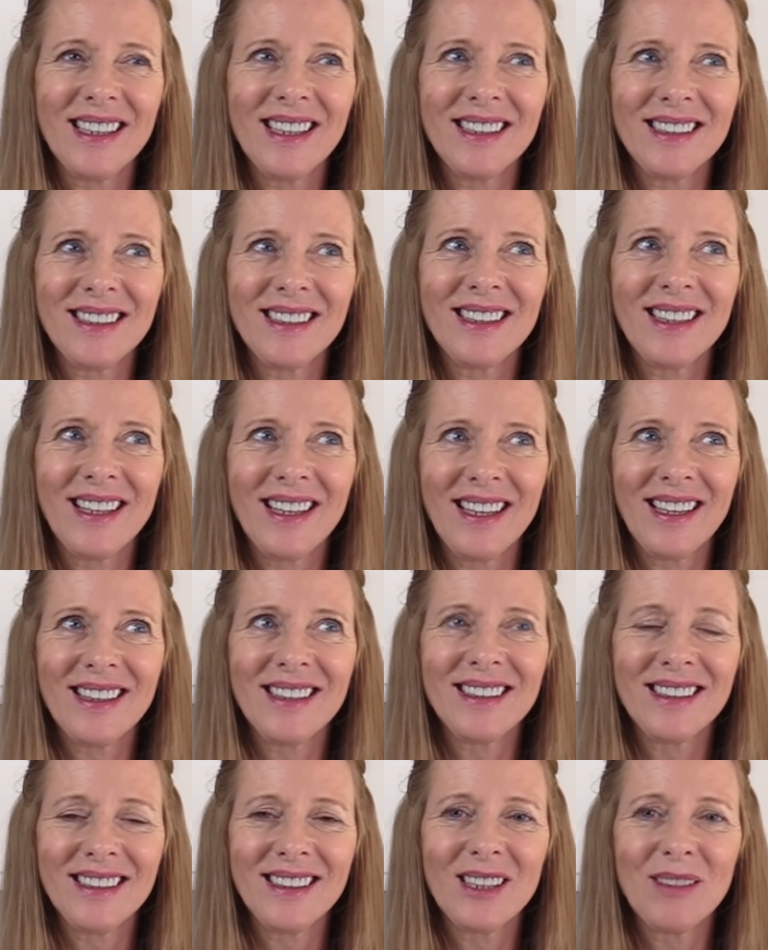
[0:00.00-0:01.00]
acid
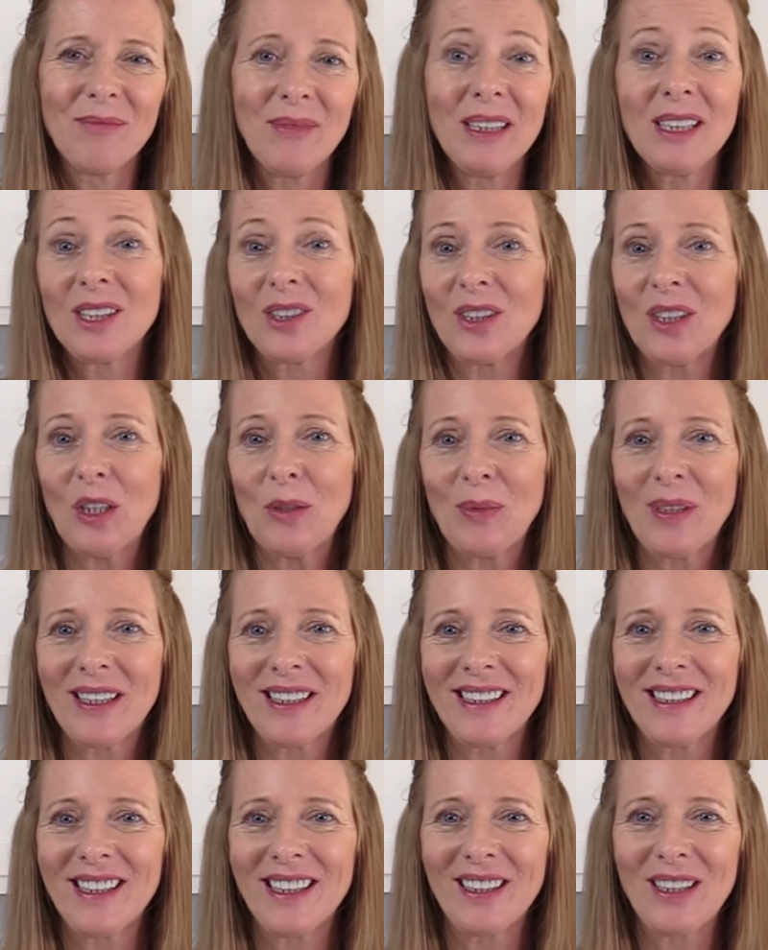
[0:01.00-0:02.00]
lactic,
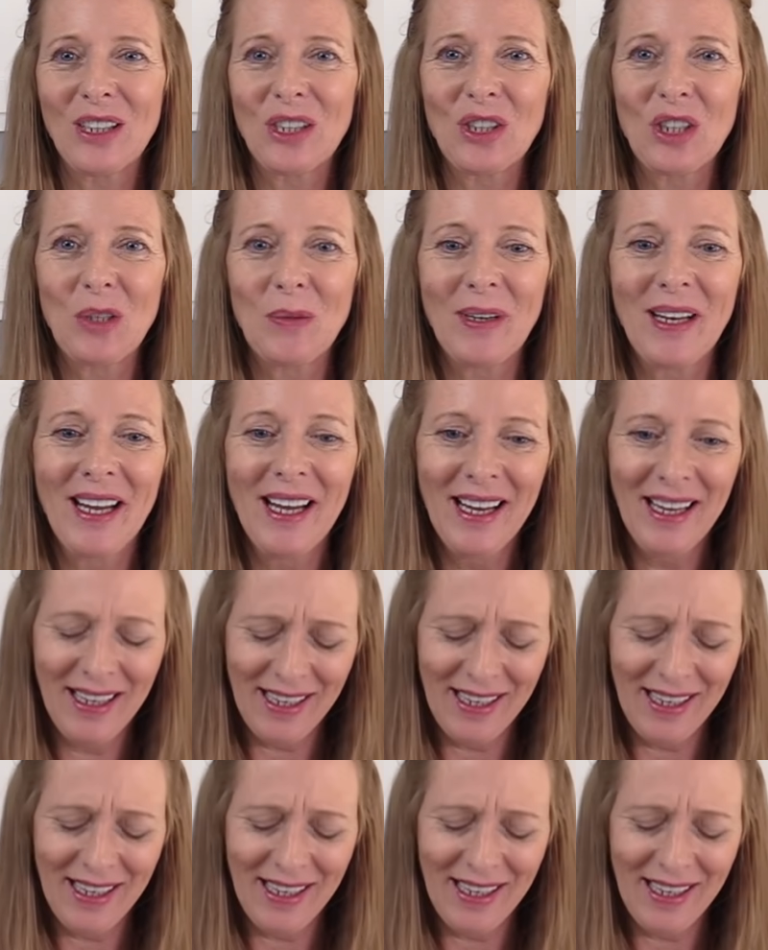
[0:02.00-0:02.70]
Milchsäurebakterien in German.